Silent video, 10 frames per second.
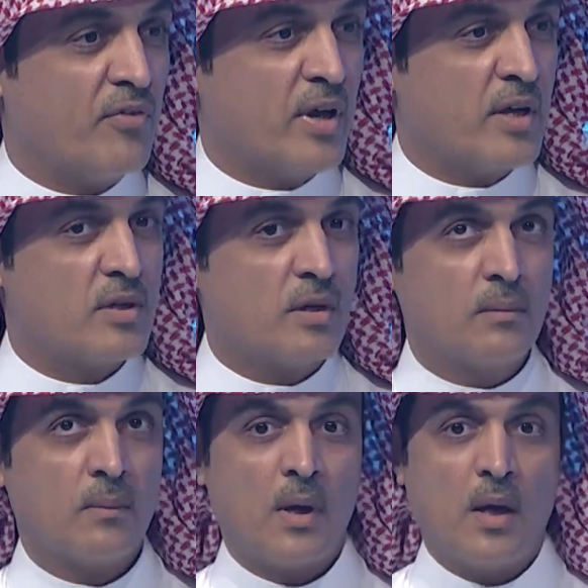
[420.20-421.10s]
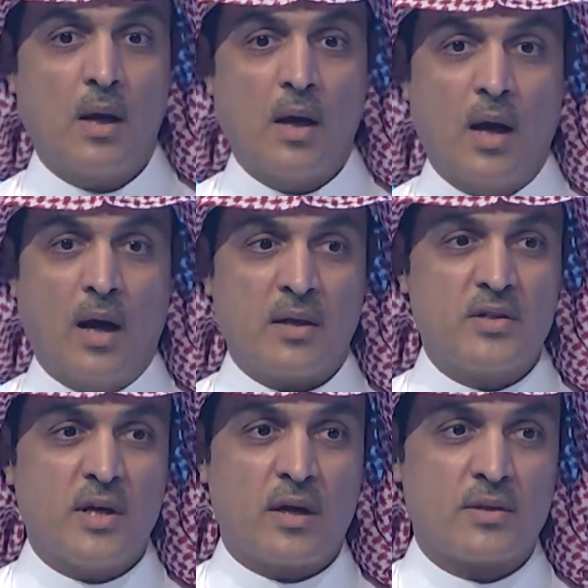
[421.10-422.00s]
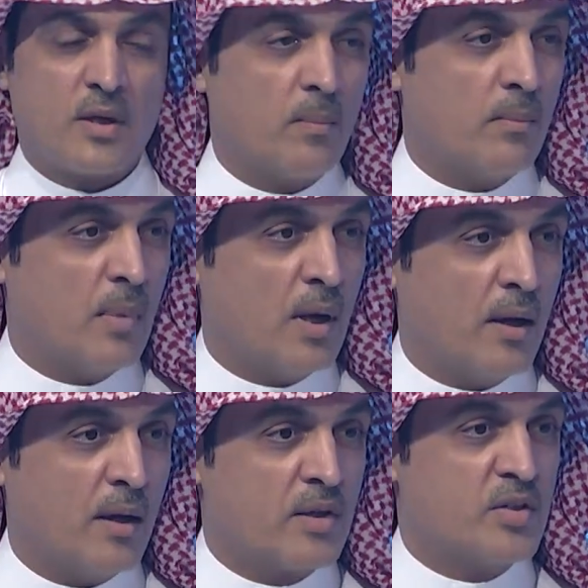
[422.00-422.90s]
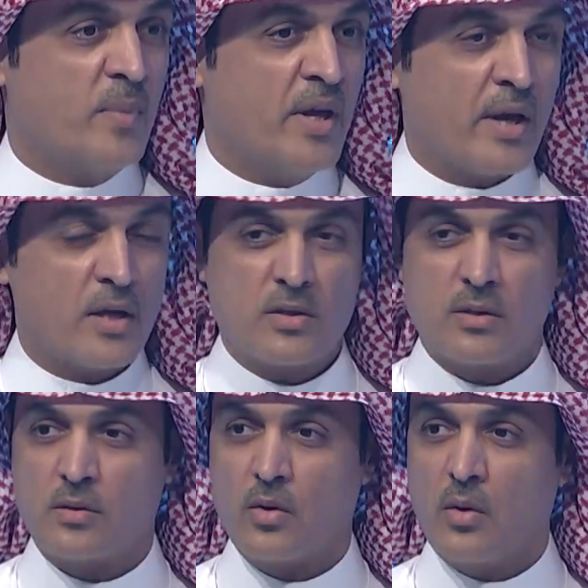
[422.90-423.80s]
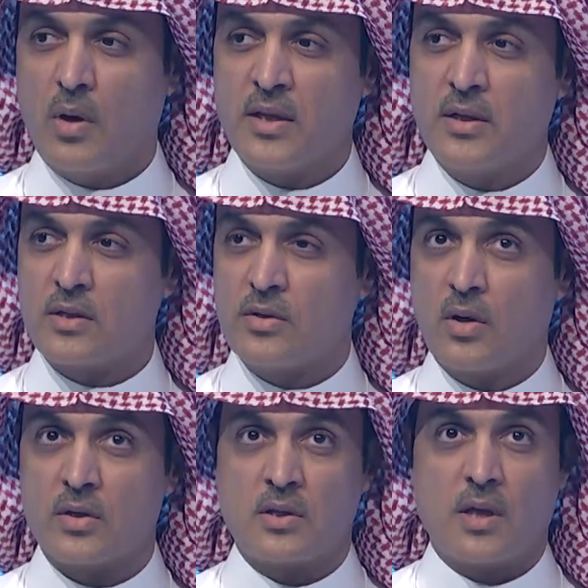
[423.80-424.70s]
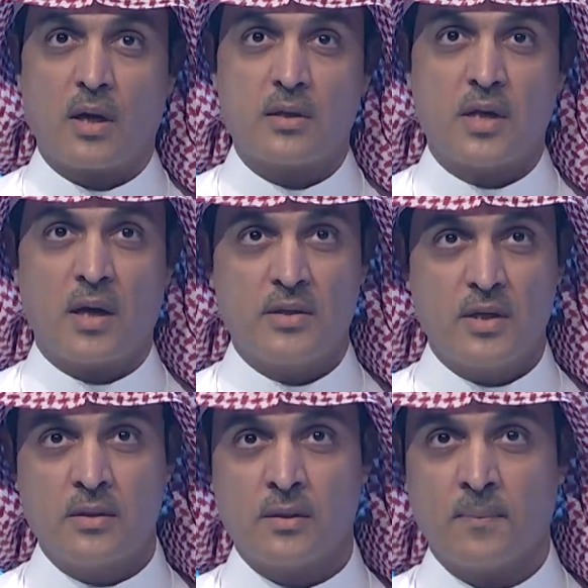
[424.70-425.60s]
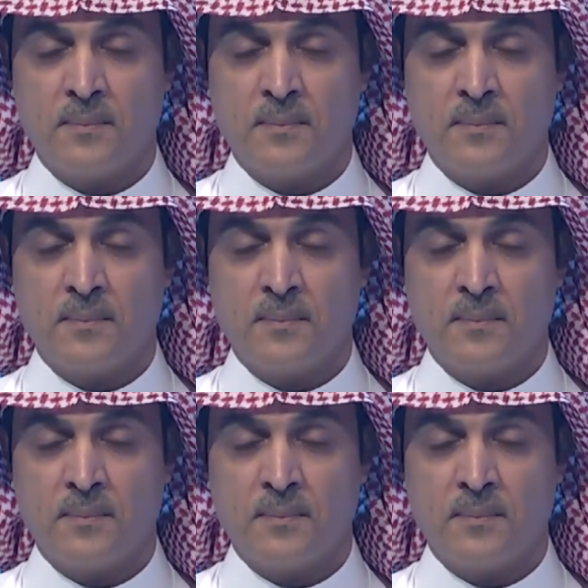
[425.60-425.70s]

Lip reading: aviation and share some experience to address those challenges.